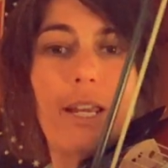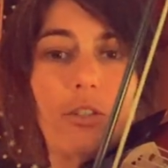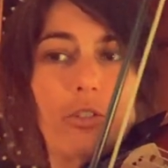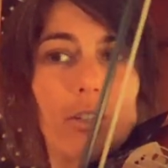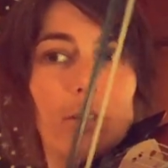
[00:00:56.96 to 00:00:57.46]
A
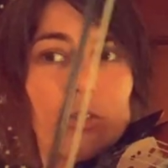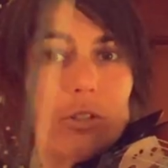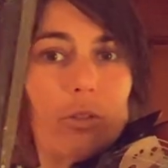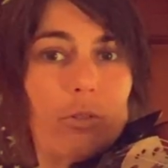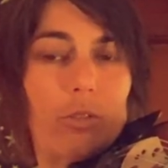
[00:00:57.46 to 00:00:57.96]
string.
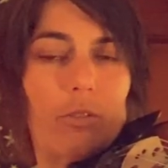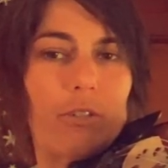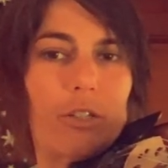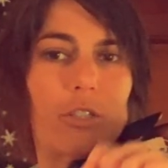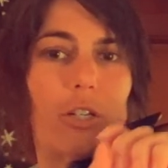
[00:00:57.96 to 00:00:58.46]
So your
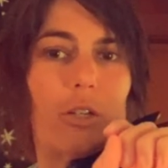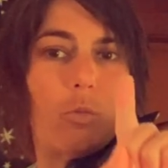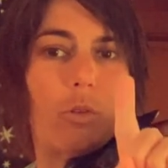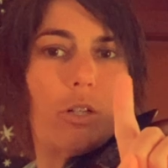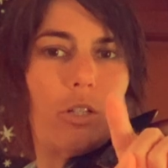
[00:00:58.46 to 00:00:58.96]
fingers are
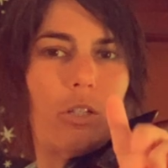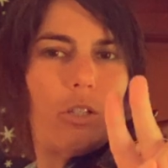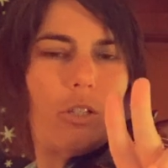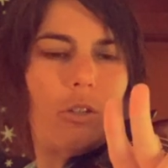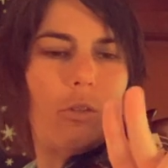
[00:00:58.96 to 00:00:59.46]
1,
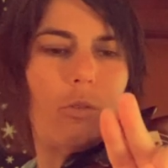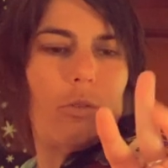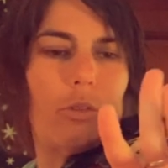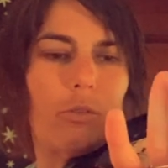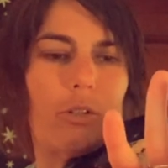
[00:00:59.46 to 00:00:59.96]

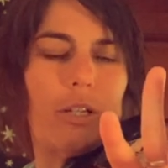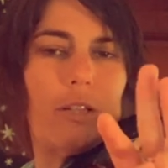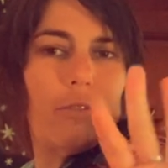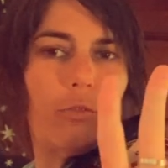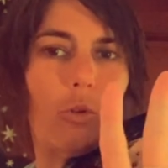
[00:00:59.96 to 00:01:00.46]
2,
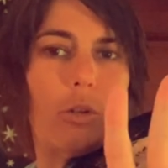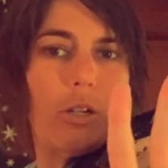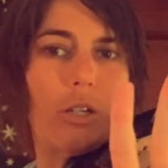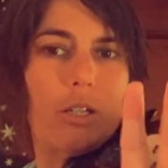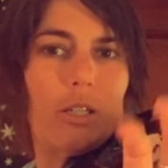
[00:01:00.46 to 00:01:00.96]
3,
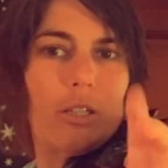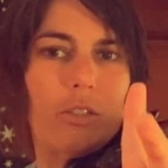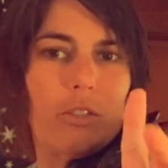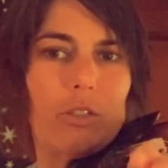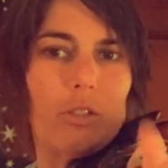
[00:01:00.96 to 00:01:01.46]
4.
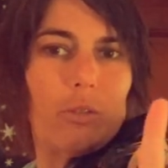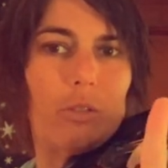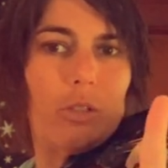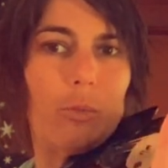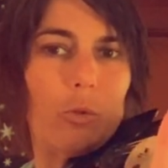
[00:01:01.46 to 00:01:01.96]

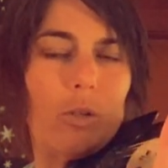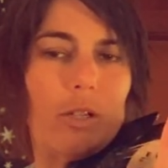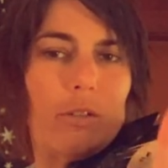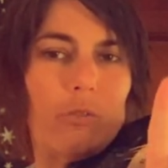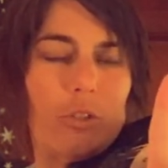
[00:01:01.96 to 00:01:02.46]
So number
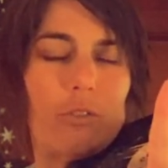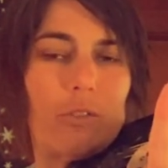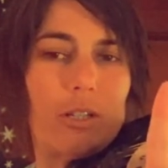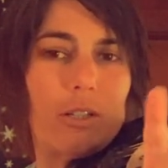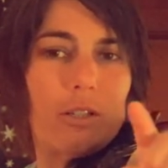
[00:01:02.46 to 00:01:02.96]
1, first
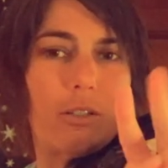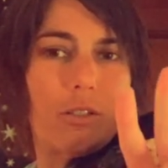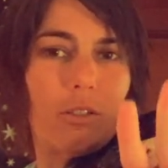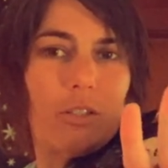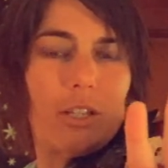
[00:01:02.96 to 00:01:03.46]
finger,
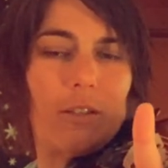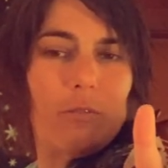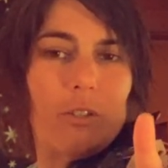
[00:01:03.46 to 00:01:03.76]
second